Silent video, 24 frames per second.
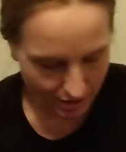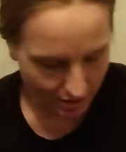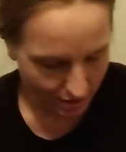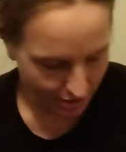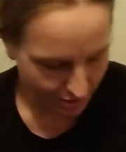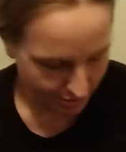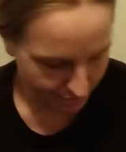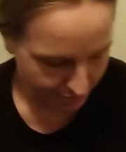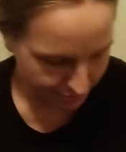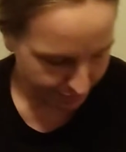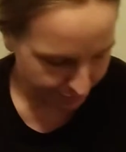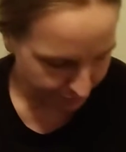
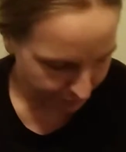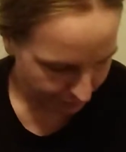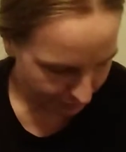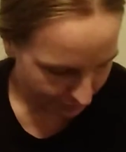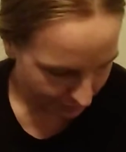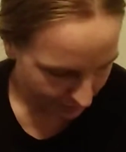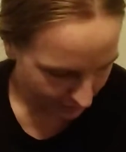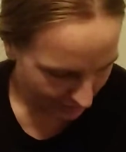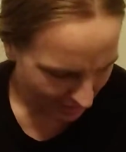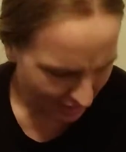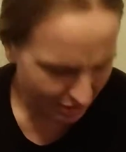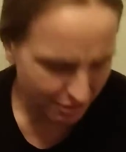
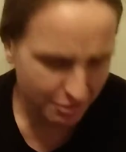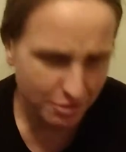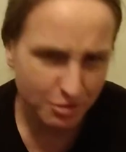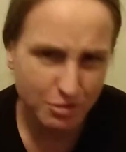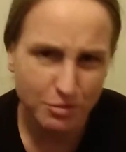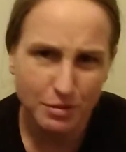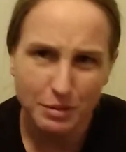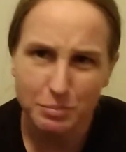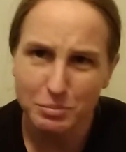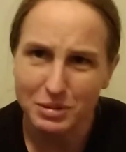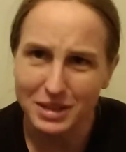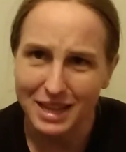I don't know
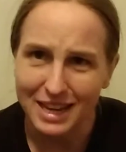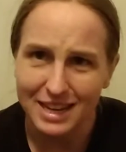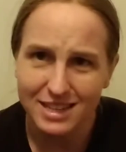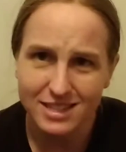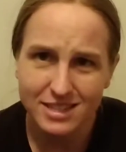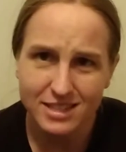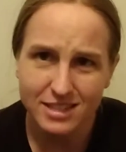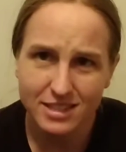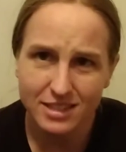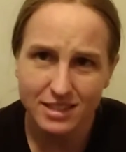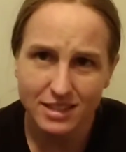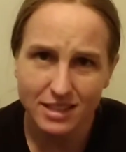that we
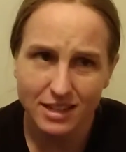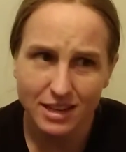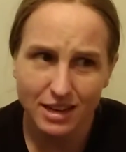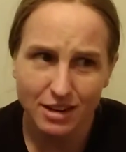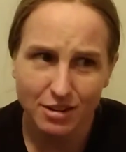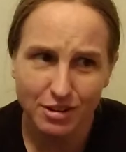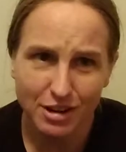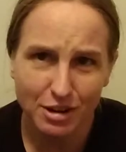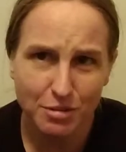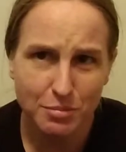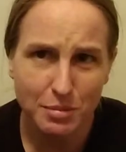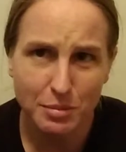placed. I
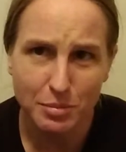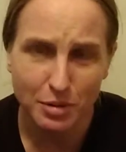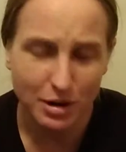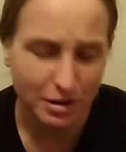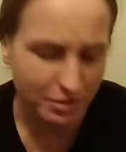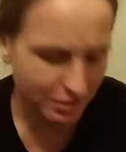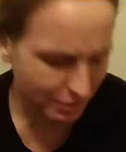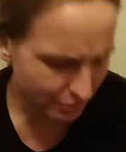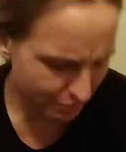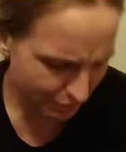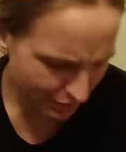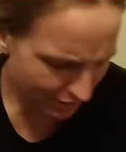can't remember. I
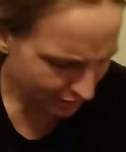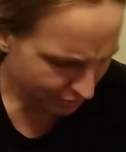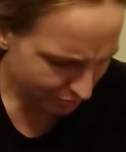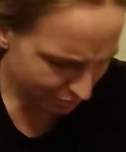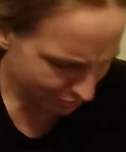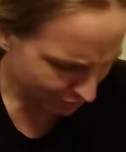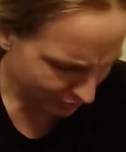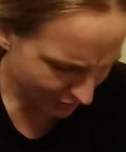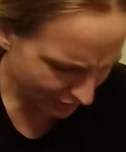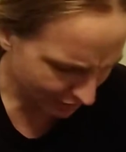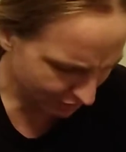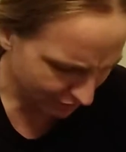don't
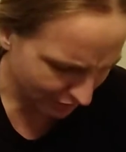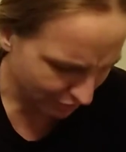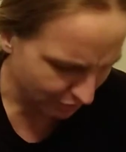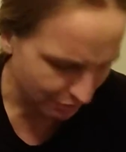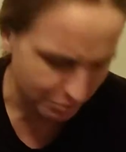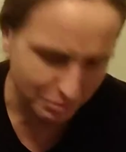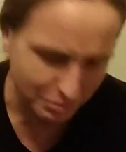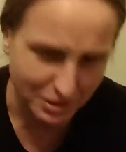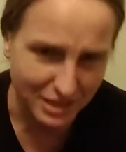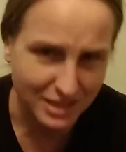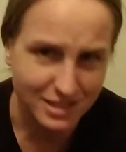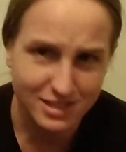think
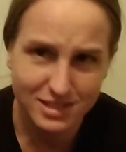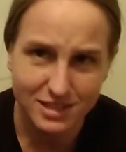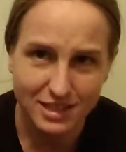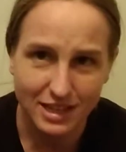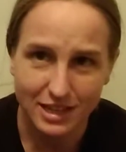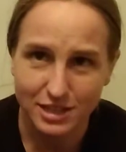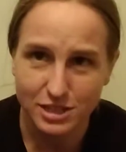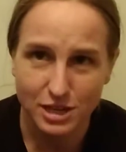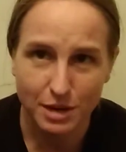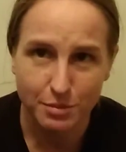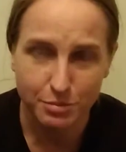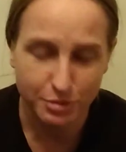we placed
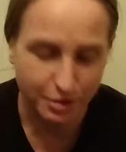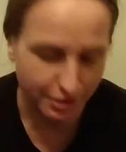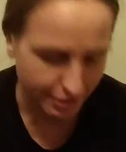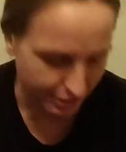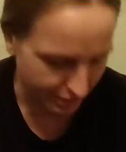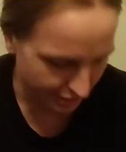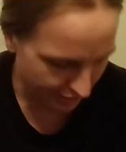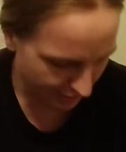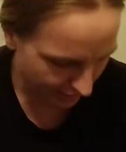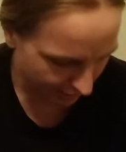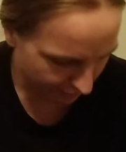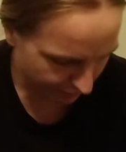like top 3 or
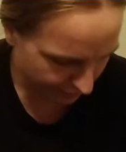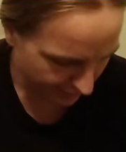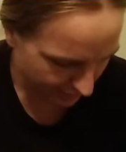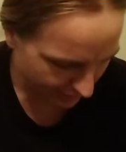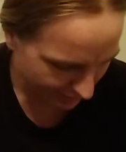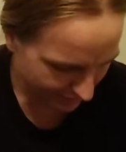anything like that.